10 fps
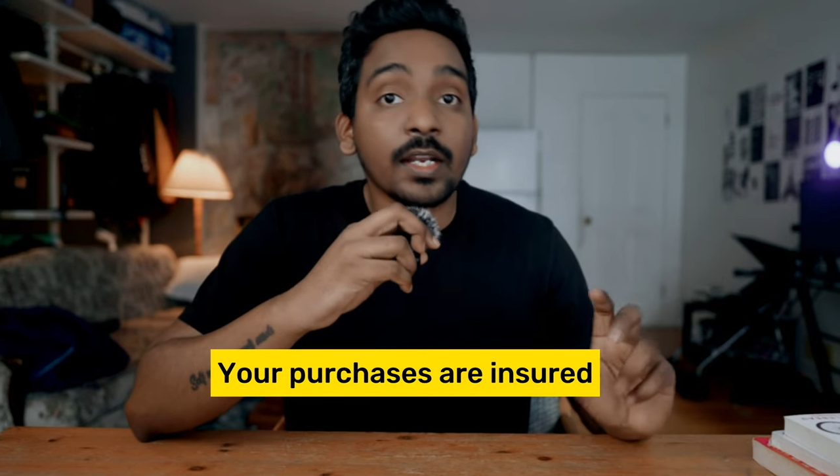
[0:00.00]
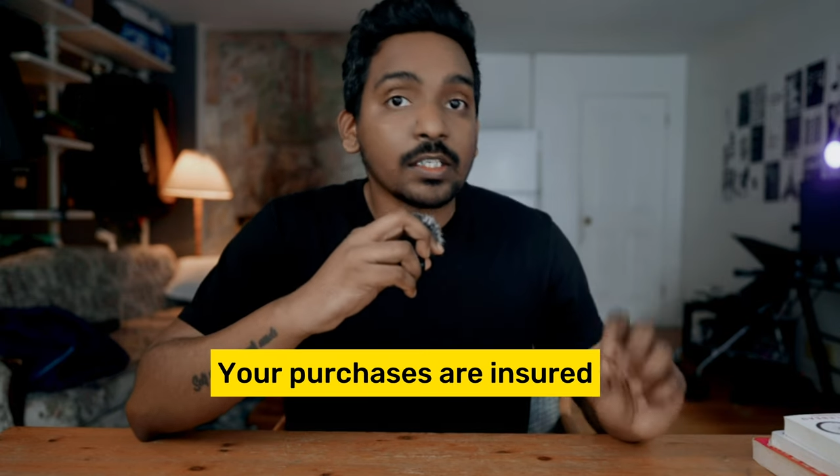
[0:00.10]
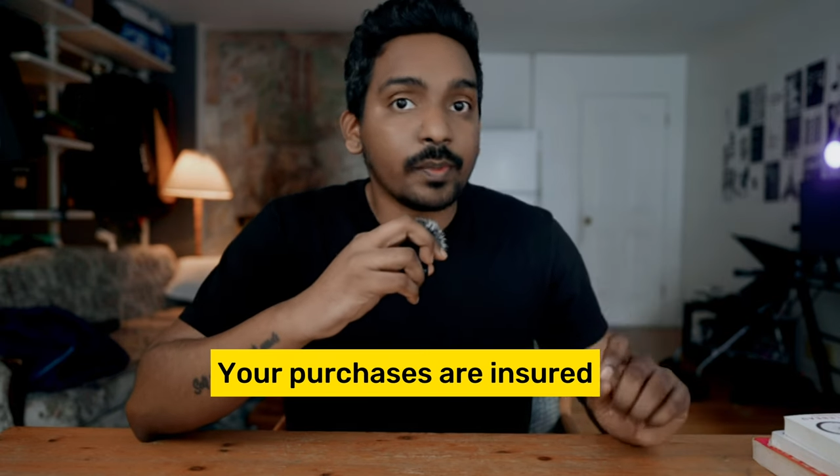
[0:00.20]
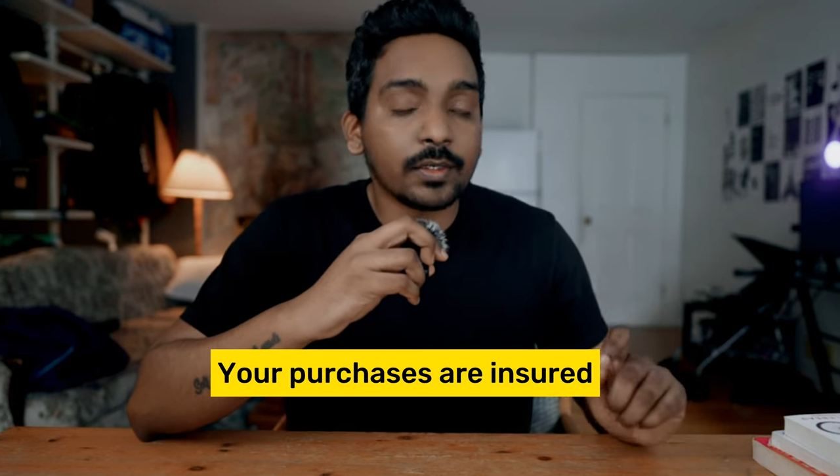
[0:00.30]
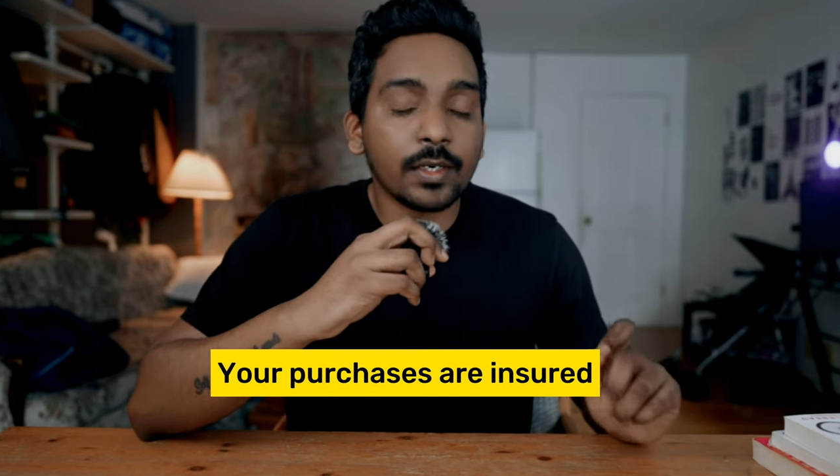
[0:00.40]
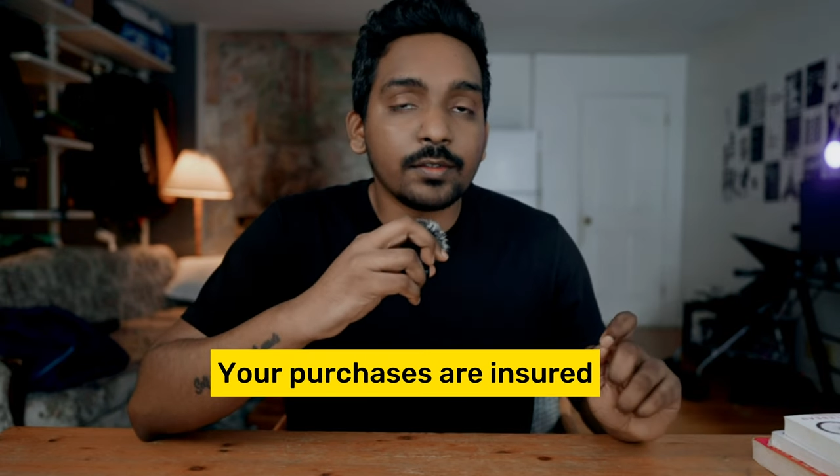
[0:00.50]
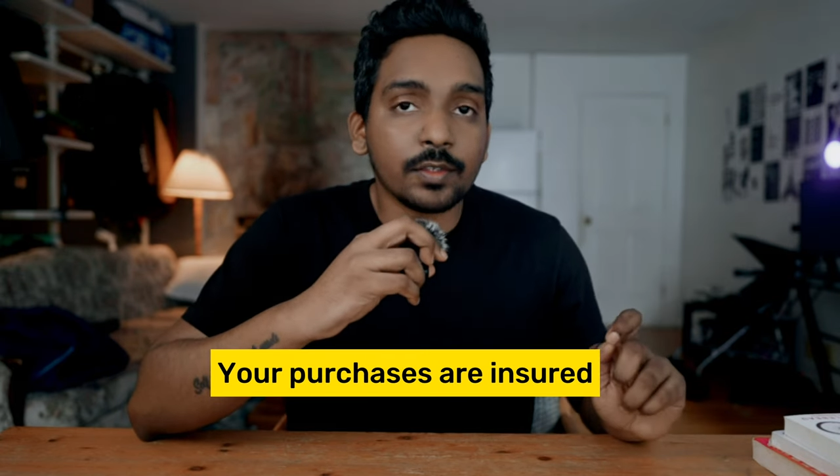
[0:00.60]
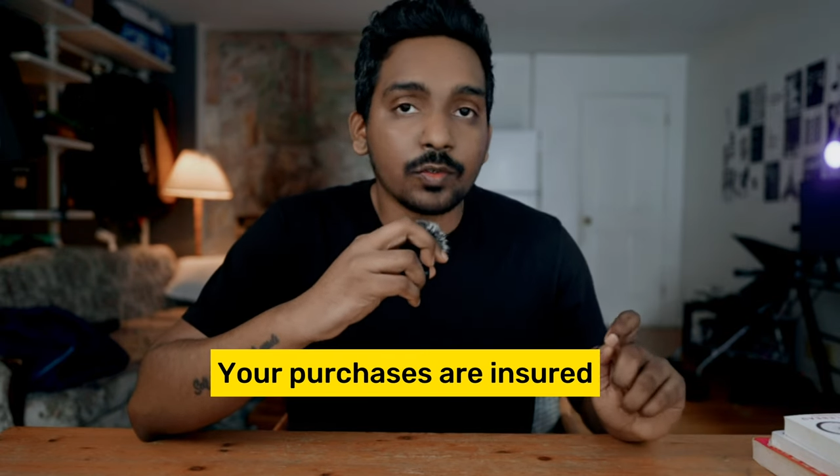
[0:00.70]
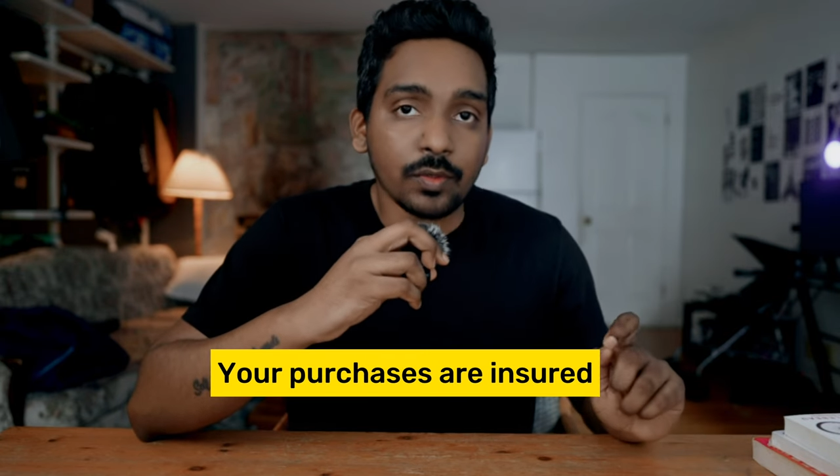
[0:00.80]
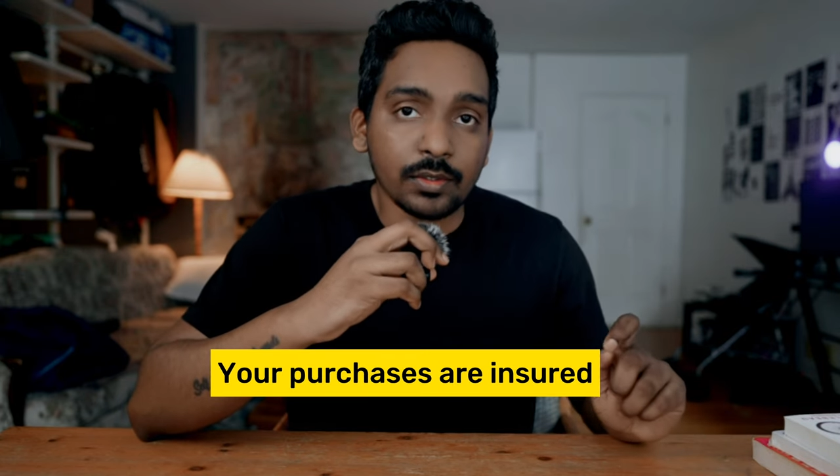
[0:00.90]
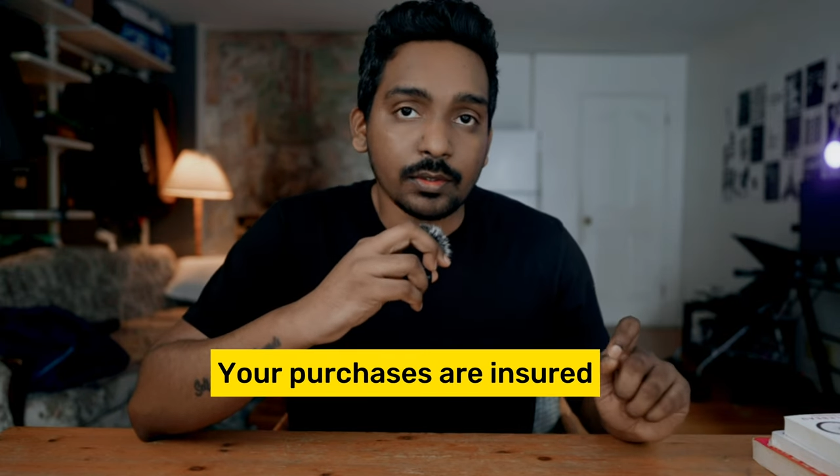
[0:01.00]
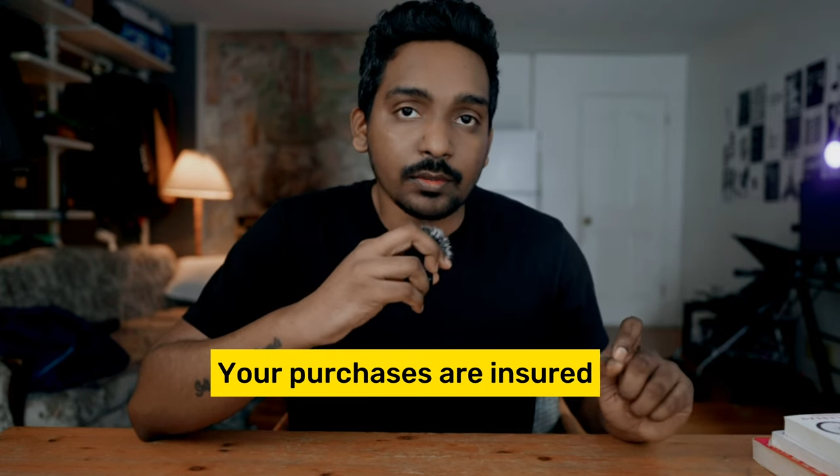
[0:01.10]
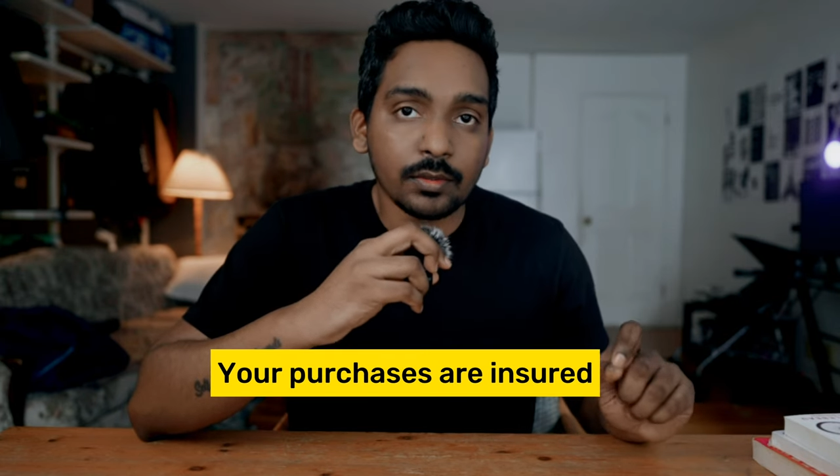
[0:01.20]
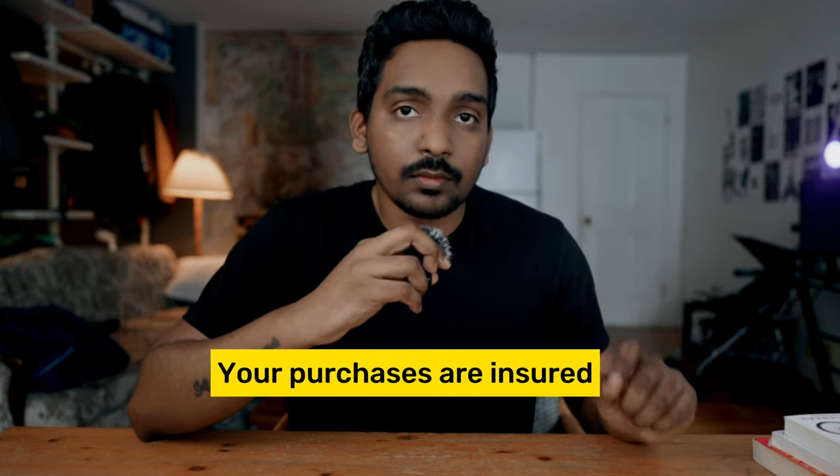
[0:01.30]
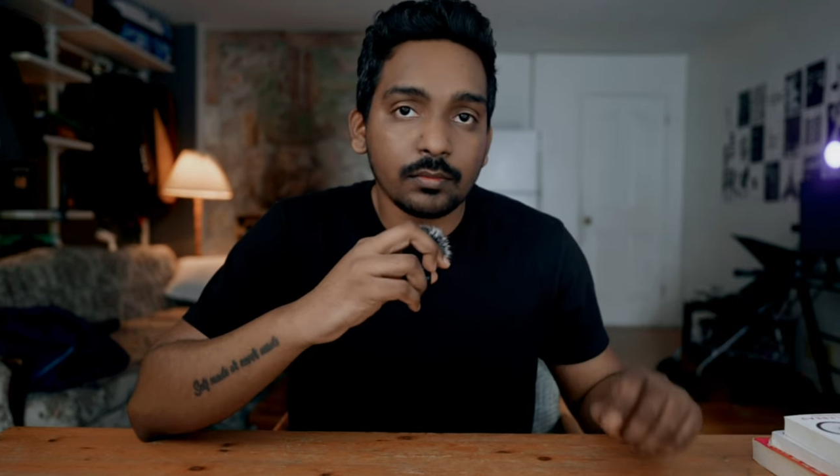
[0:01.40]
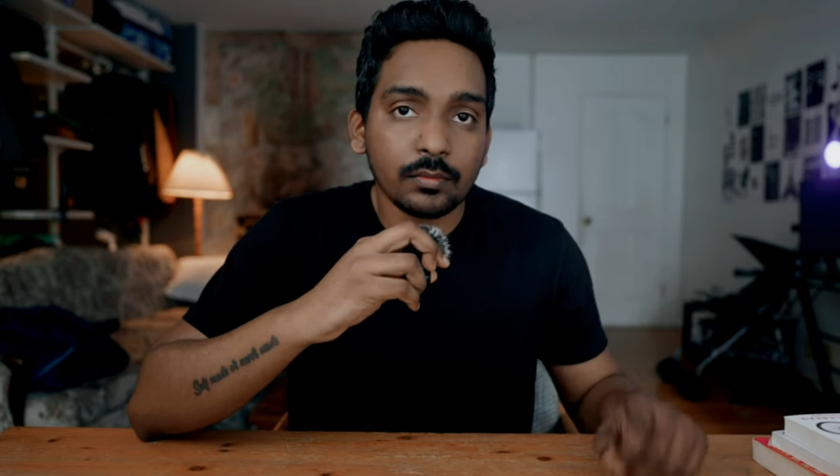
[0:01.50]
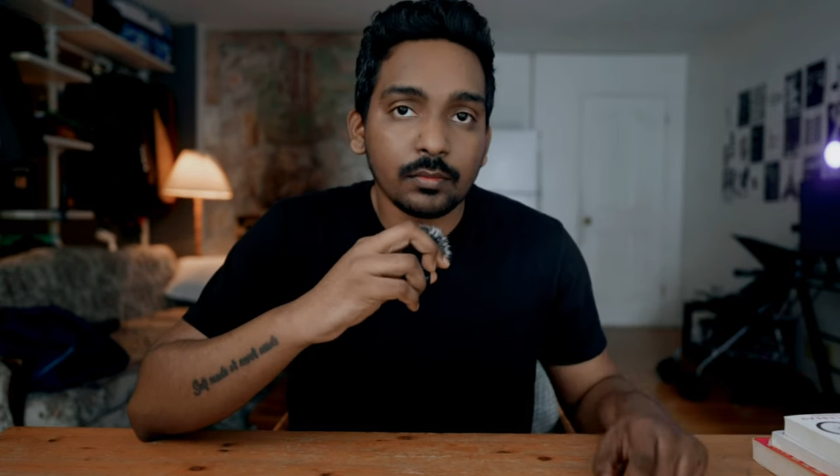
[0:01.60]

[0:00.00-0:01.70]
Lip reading: unexpected situations.